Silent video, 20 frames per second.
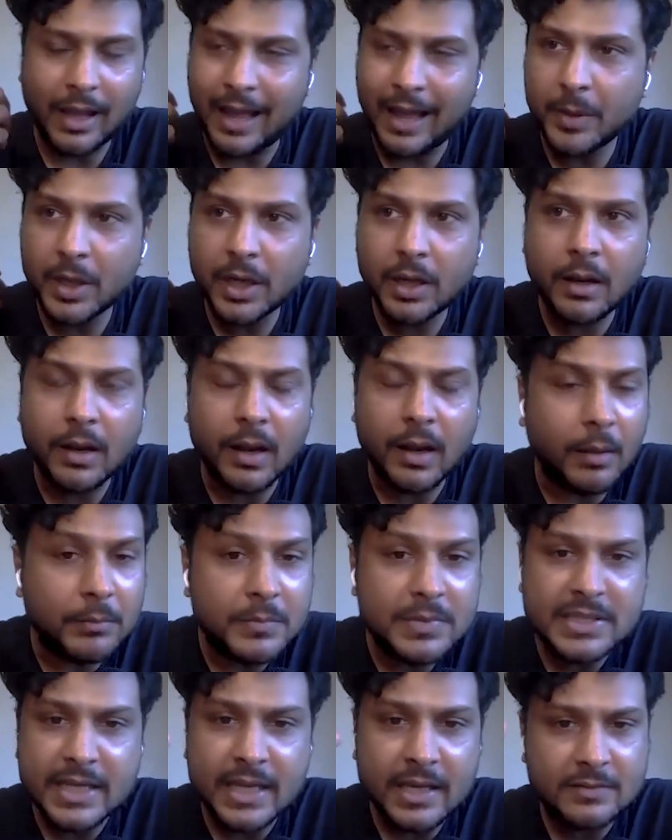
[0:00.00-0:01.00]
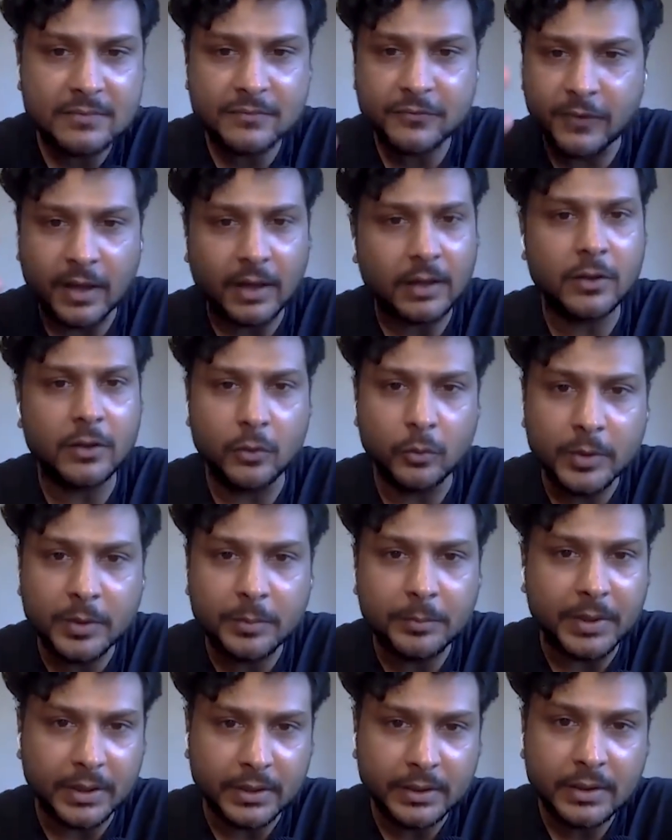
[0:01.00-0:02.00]
I'm a clumsy as fuck
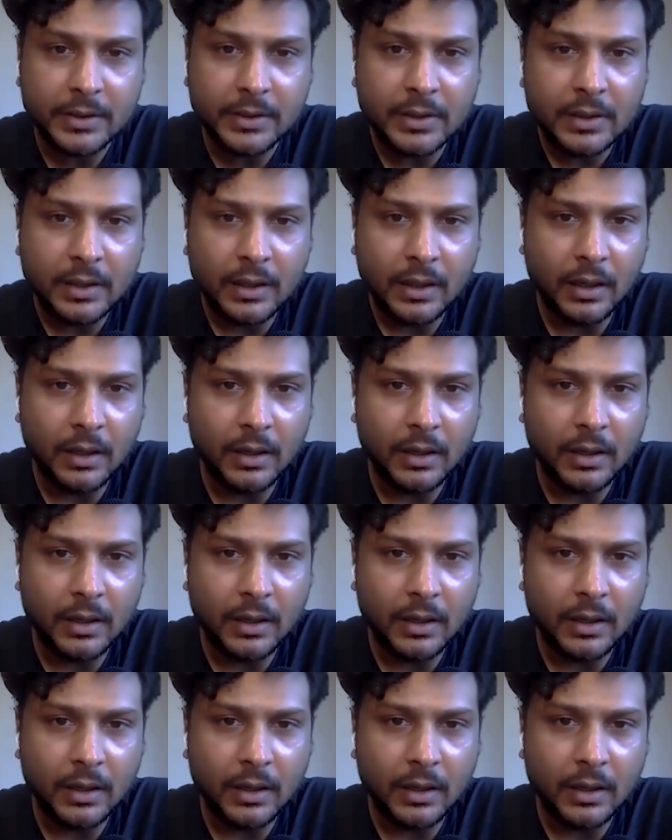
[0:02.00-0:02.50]
human being. Yeah.